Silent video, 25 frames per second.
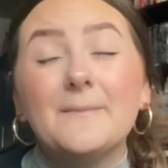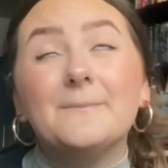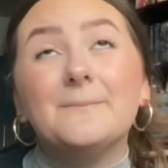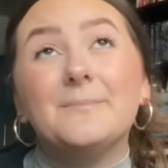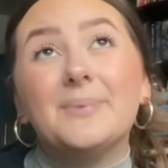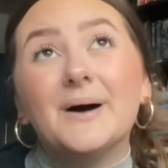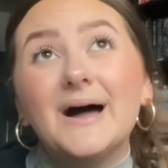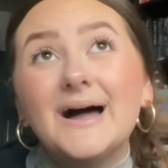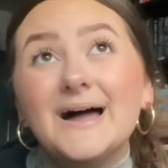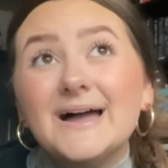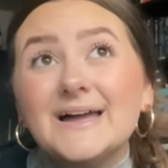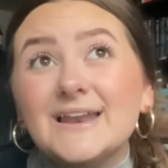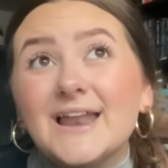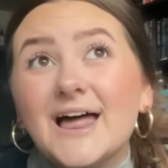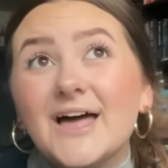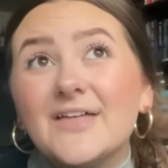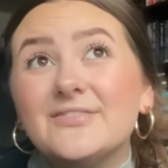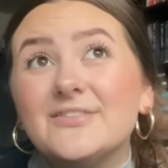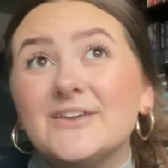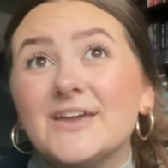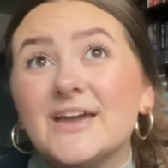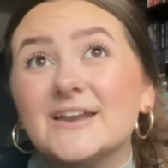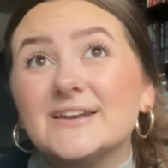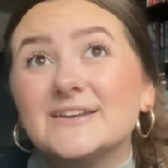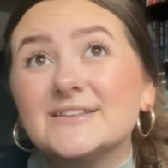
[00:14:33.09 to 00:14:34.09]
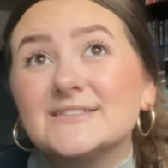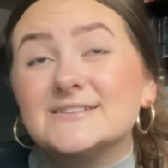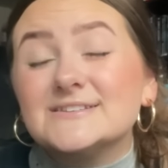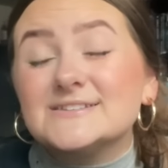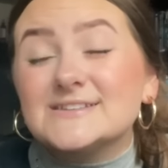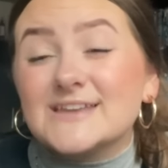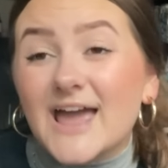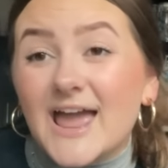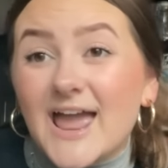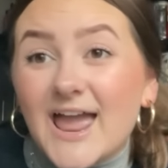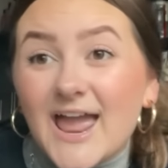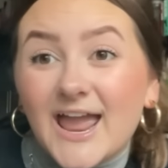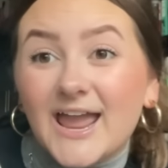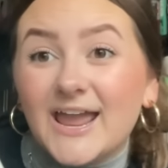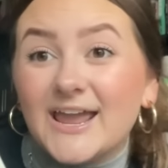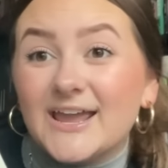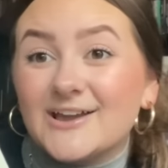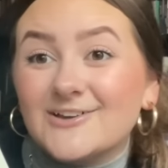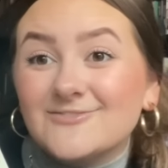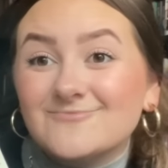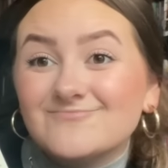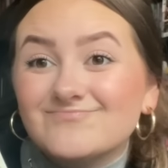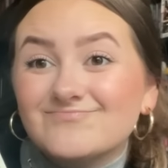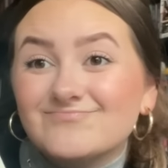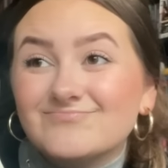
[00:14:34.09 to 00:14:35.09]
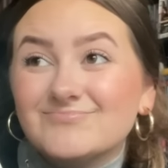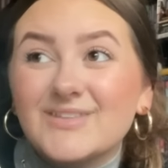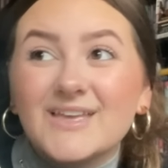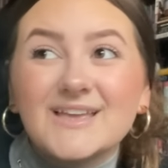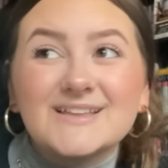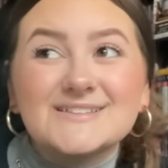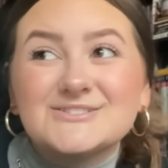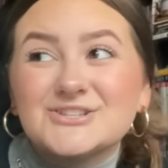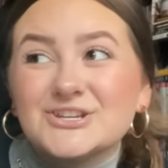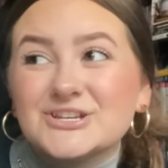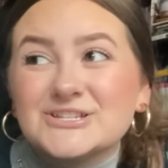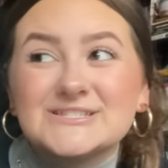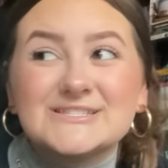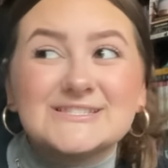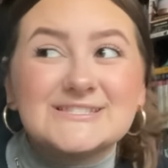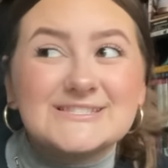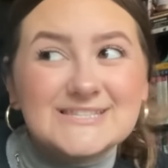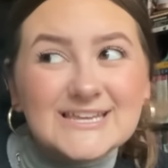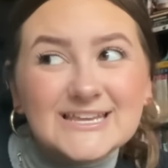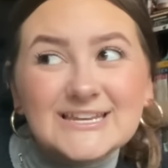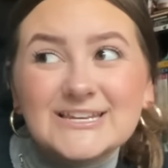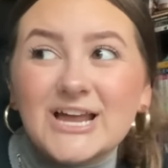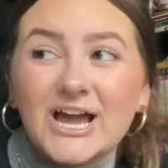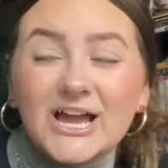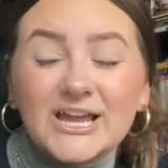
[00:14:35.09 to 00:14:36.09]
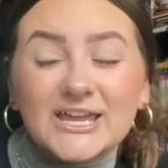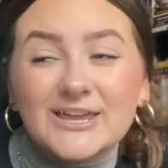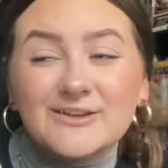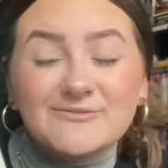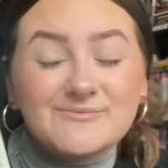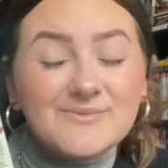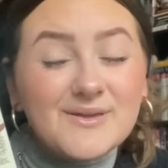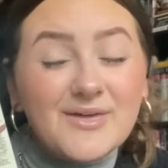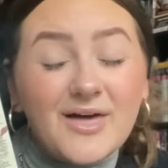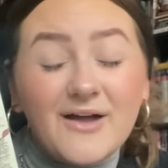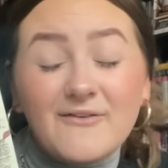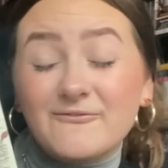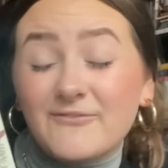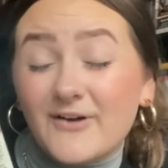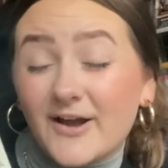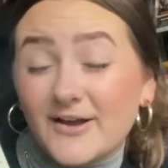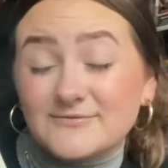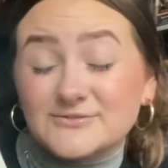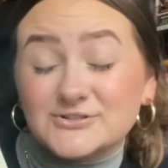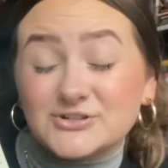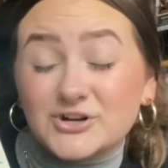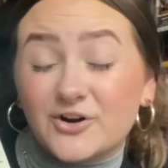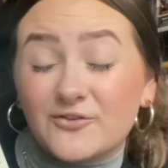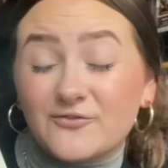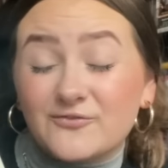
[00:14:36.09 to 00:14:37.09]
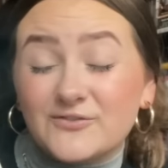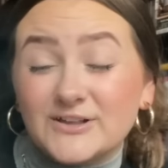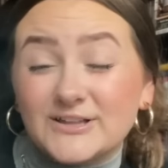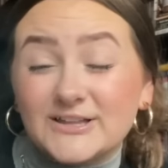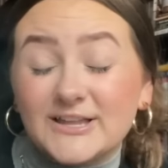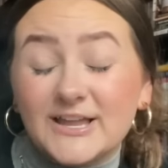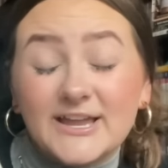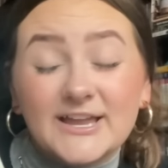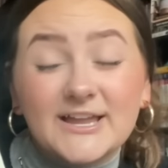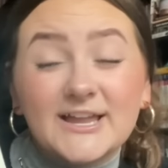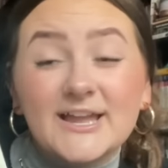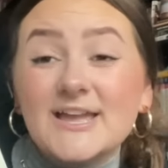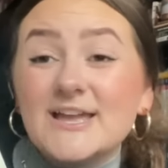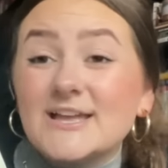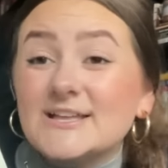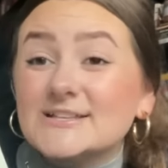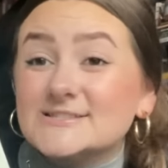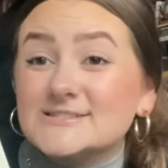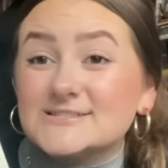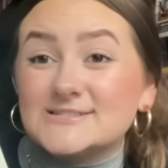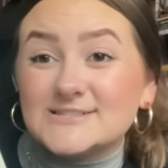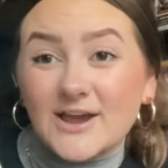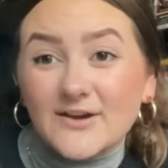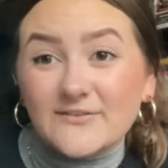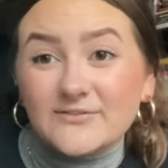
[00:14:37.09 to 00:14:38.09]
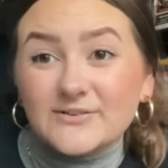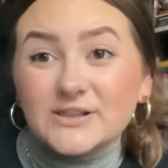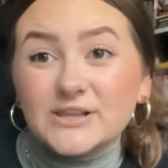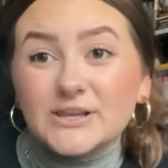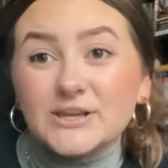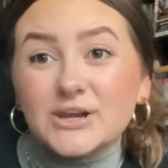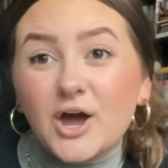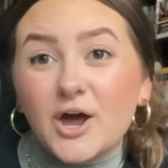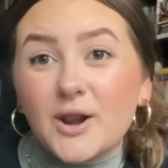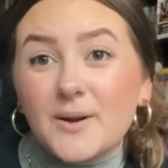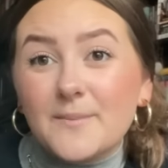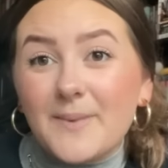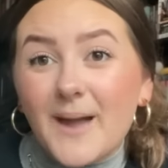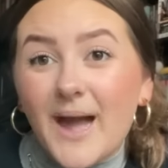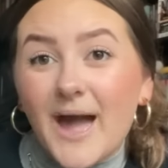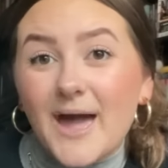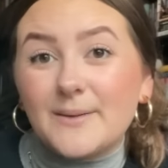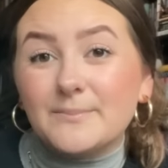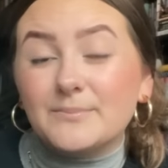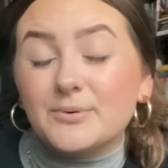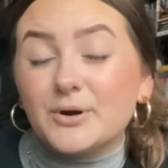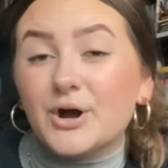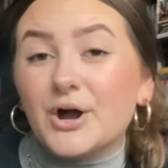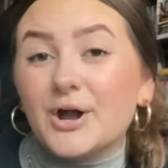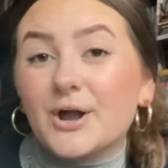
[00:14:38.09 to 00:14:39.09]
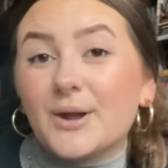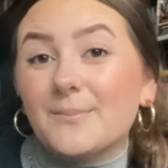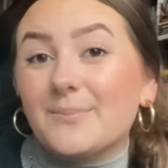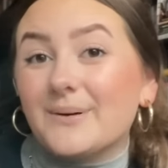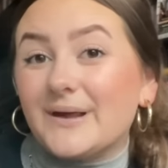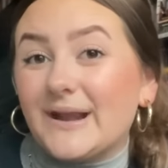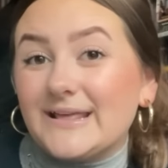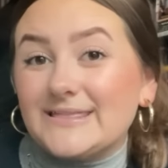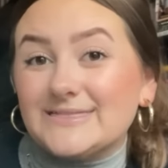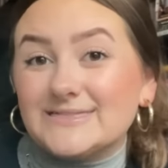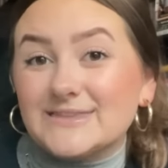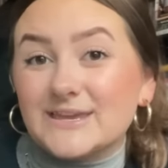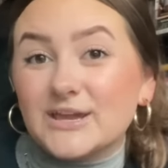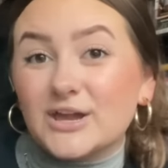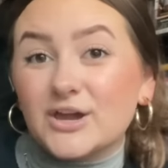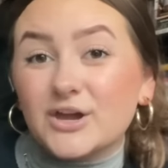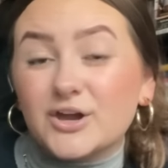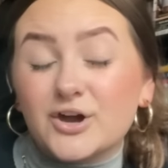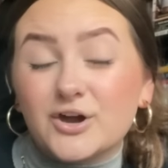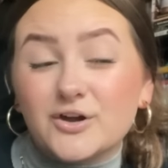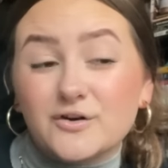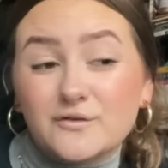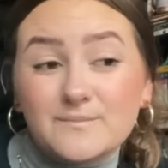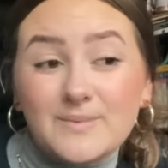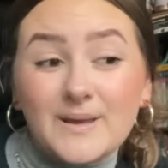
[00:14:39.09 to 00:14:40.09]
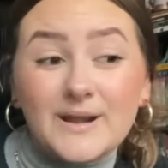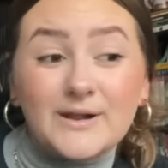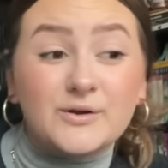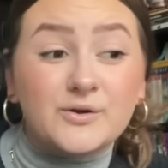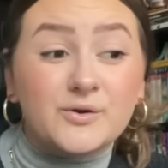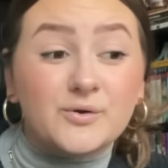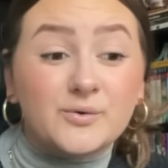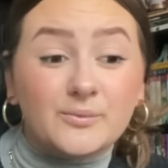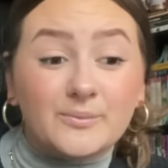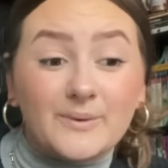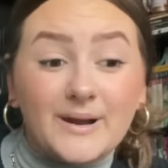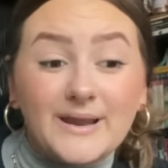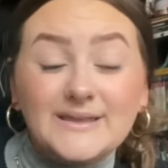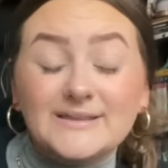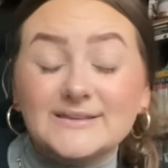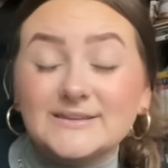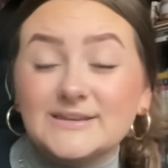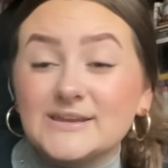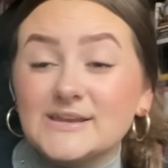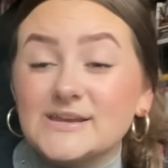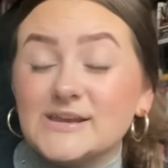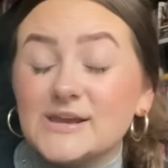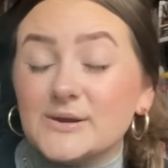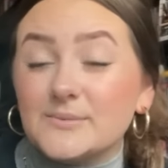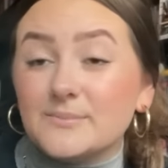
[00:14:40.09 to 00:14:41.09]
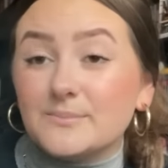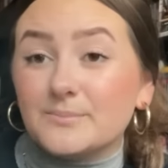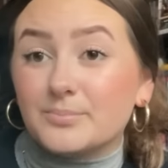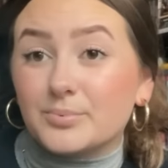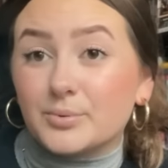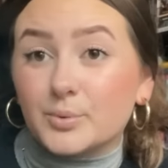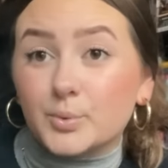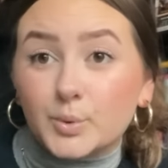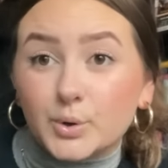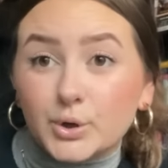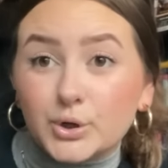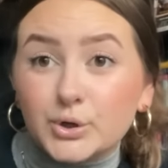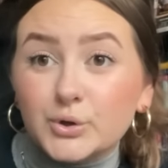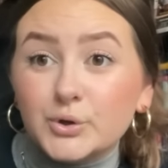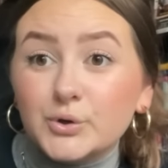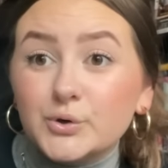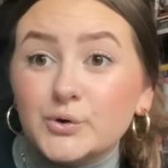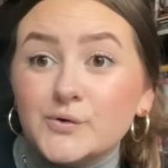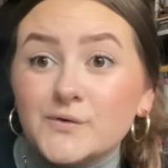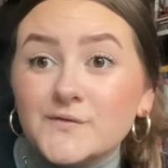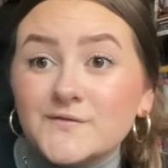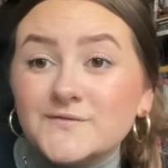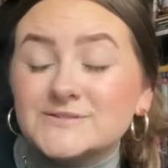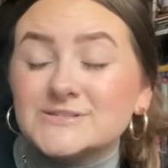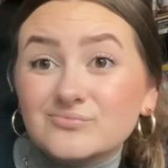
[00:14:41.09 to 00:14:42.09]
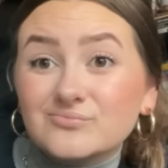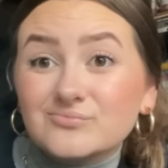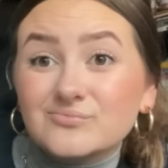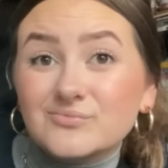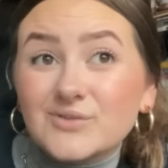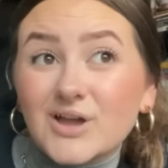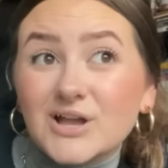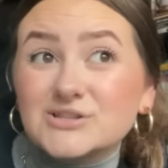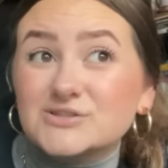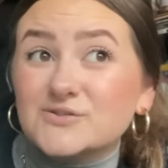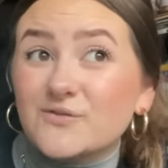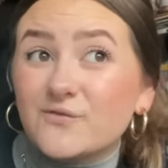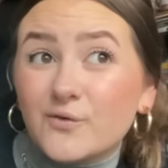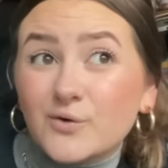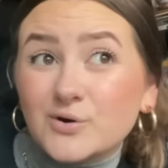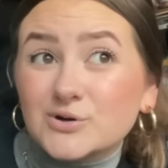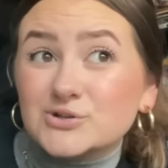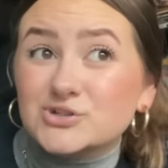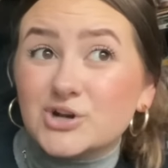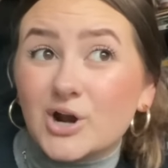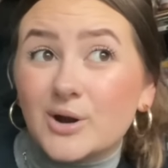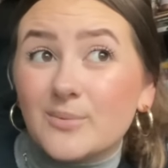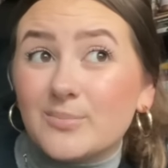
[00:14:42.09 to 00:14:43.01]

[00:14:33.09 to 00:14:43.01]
But at the end of the day, it just did not give me that 5-star feeling. It's definitely not a bad book, but I think it could have been greatly improved. It's a 4-star